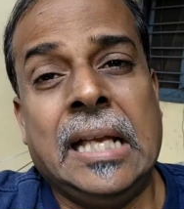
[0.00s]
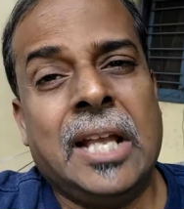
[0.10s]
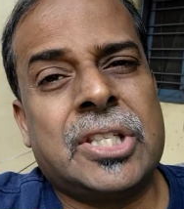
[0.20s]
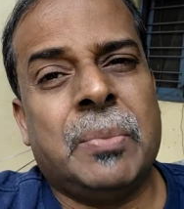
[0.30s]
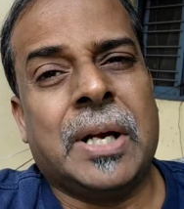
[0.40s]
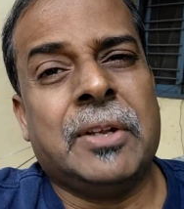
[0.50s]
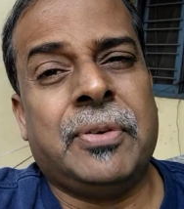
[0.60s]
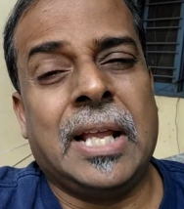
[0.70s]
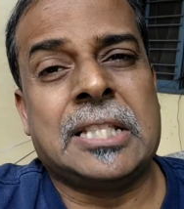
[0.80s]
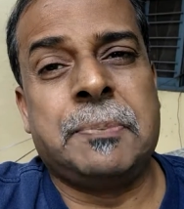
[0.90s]
It's a
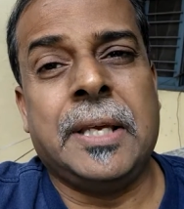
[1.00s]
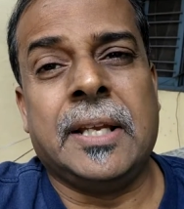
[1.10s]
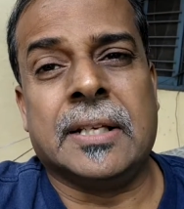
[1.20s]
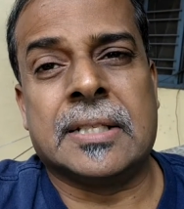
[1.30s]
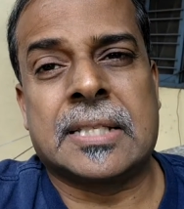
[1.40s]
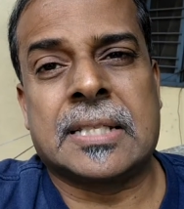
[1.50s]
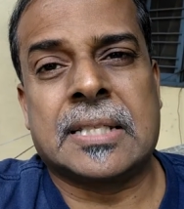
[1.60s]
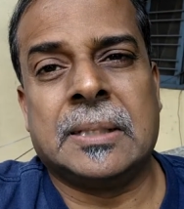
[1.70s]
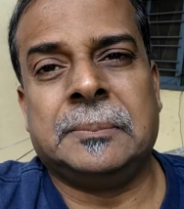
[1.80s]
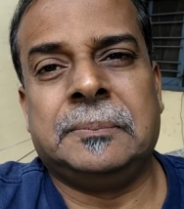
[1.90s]
wonderful
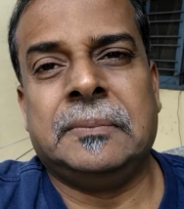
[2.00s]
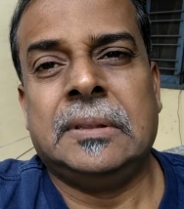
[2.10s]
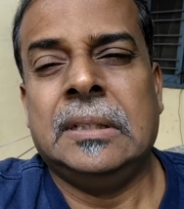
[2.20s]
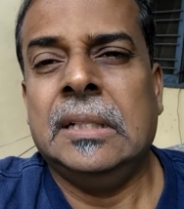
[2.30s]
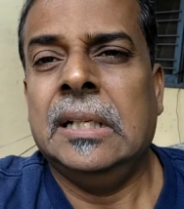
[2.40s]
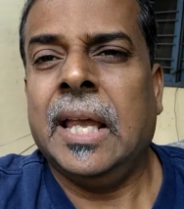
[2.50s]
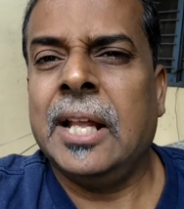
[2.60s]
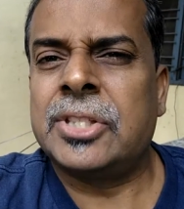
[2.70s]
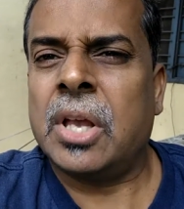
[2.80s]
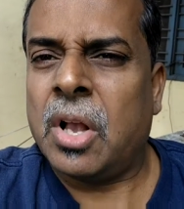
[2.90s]
experience.
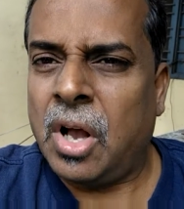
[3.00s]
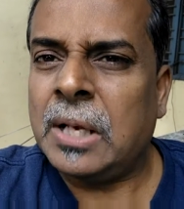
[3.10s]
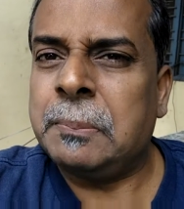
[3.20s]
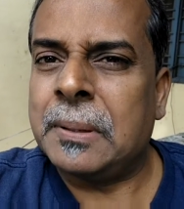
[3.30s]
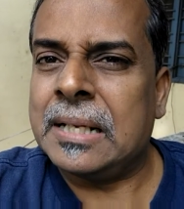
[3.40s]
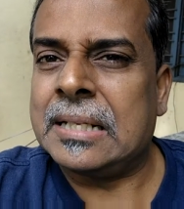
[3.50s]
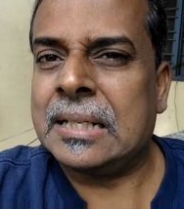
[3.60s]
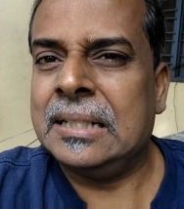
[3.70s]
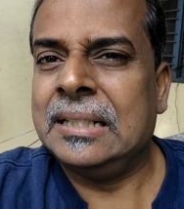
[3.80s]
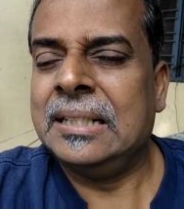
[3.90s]
It's a corporate
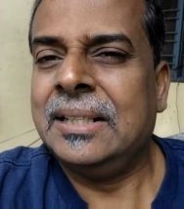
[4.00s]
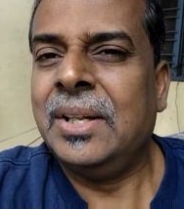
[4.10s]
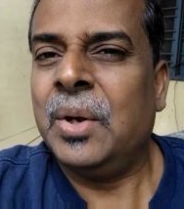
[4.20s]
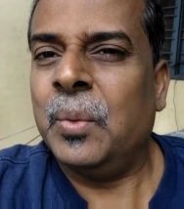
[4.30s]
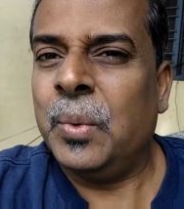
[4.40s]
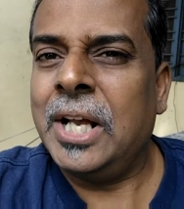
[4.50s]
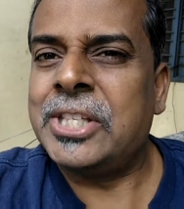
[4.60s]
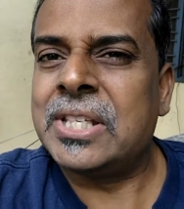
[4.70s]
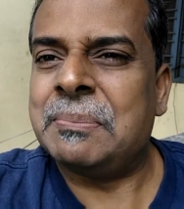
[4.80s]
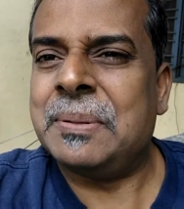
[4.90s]

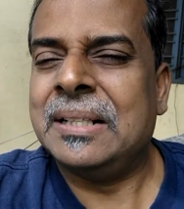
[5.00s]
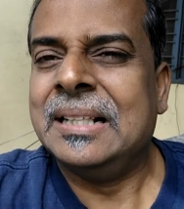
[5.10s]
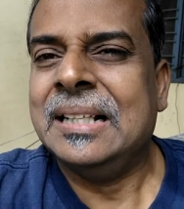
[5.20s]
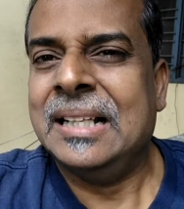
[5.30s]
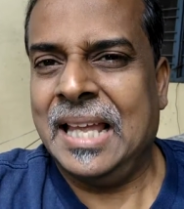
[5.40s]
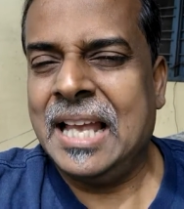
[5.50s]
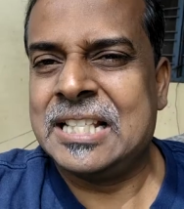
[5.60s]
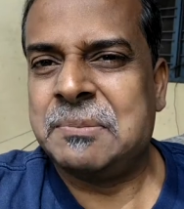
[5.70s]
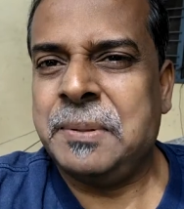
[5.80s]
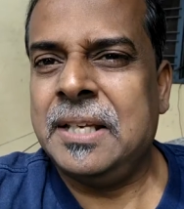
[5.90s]
worship
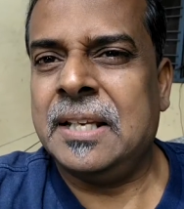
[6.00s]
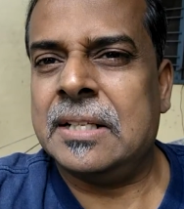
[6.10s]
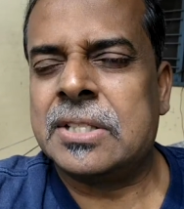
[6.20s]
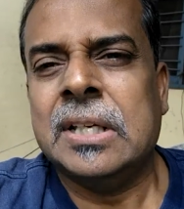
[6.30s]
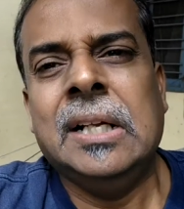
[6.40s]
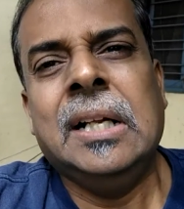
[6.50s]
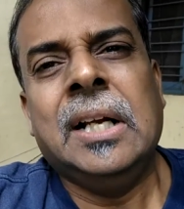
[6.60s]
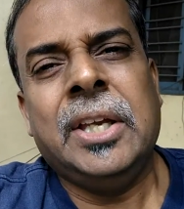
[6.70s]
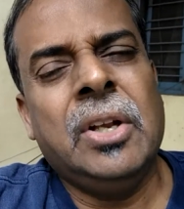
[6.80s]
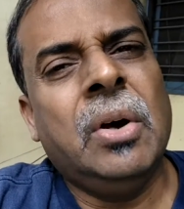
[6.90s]
experience.
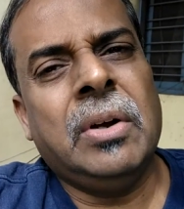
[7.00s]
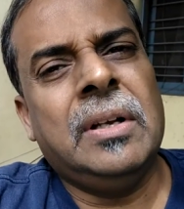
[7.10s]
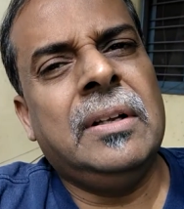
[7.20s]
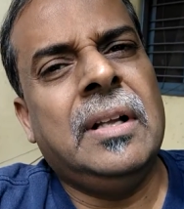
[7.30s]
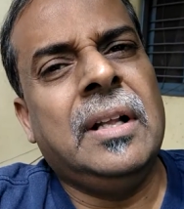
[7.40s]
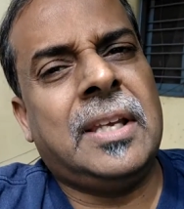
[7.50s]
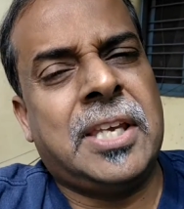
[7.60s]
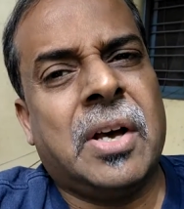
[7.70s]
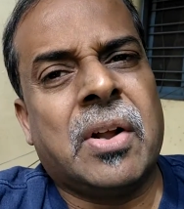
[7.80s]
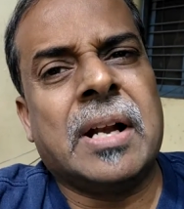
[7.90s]
You know,
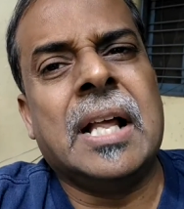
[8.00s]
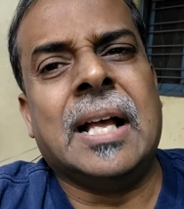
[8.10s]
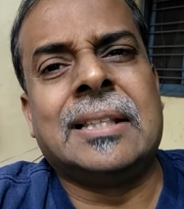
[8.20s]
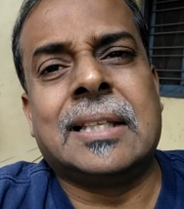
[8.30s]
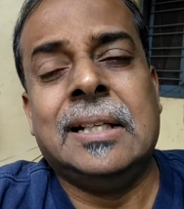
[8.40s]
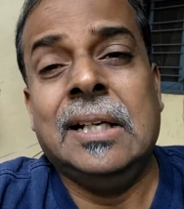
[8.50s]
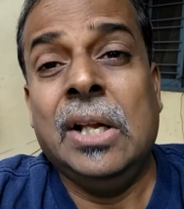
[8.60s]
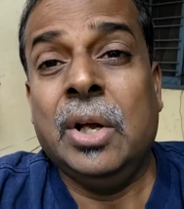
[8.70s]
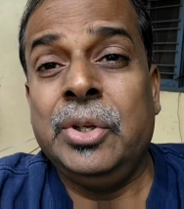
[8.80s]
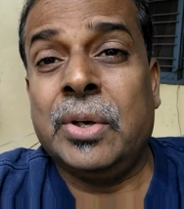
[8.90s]
here on earth,
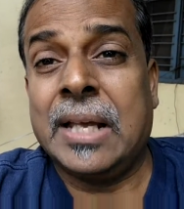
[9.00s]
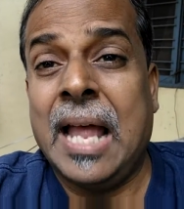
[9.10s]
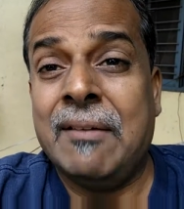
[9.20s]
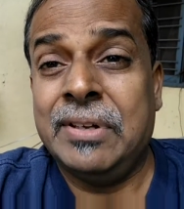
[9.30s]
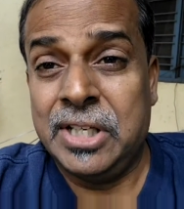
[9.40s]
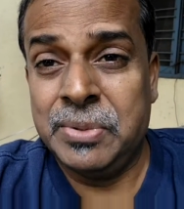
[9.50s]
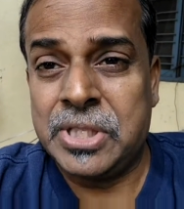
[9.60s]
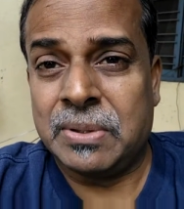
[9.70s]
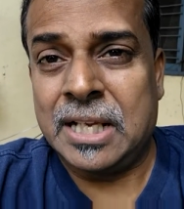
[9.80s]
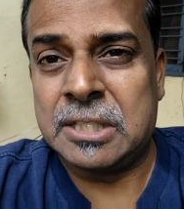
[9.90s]
you can have
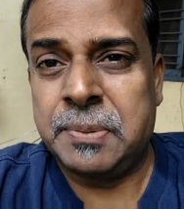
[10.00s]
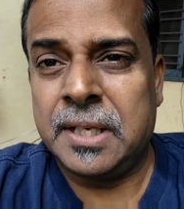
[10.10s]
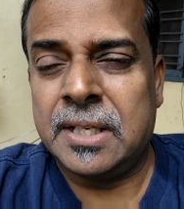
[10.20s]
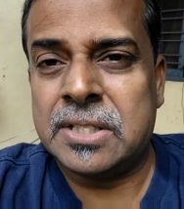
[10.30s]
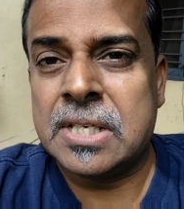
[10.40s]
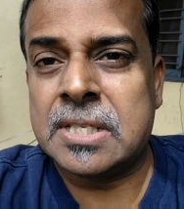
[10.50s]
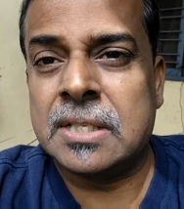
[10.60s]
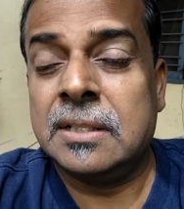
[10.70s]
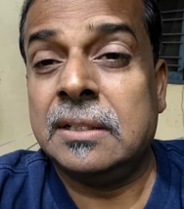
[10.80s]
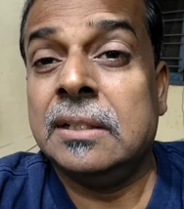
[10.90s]
individual experiences,